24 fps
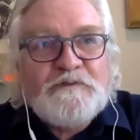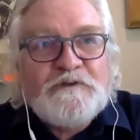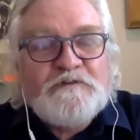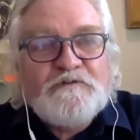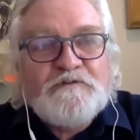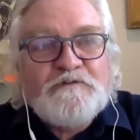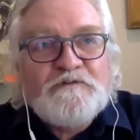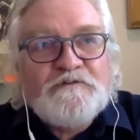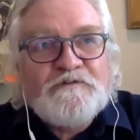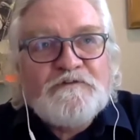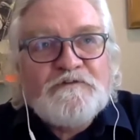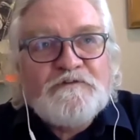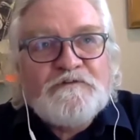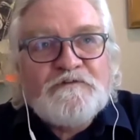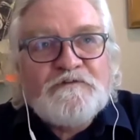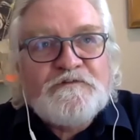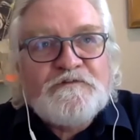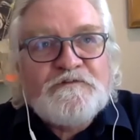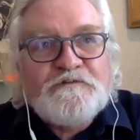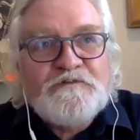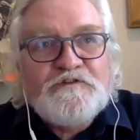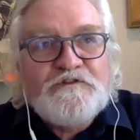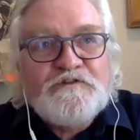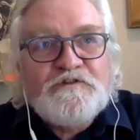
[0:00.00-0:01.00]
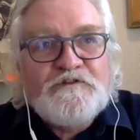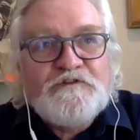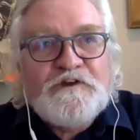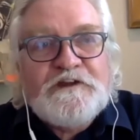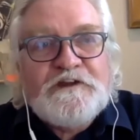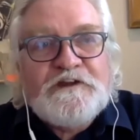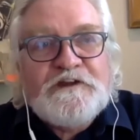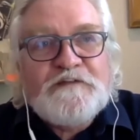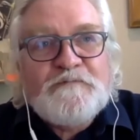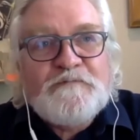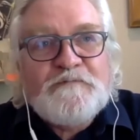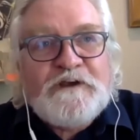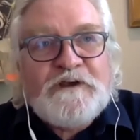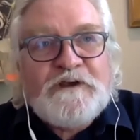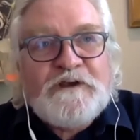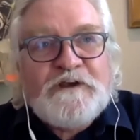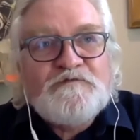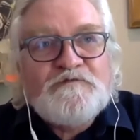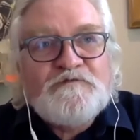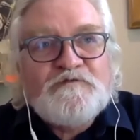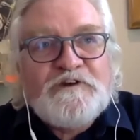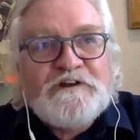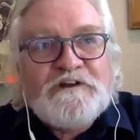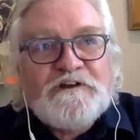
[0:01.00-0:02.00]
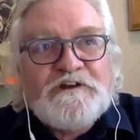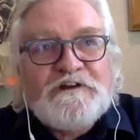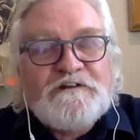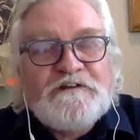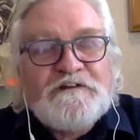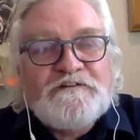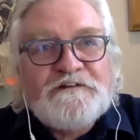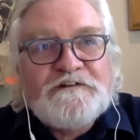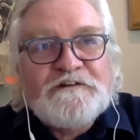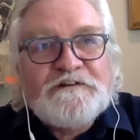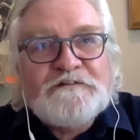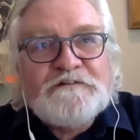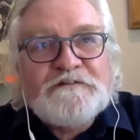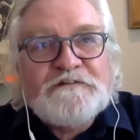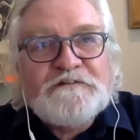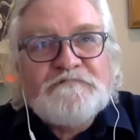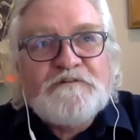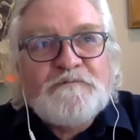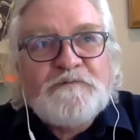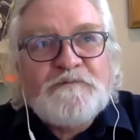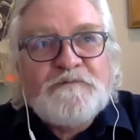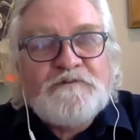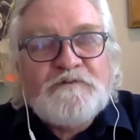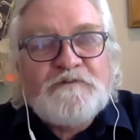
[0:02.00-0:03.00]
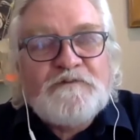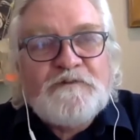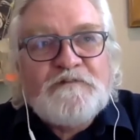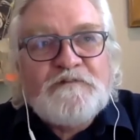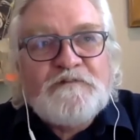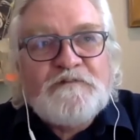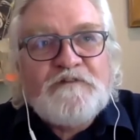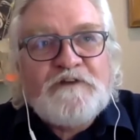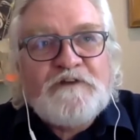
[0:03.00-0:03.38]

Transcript: because you only get paid for anything delivered between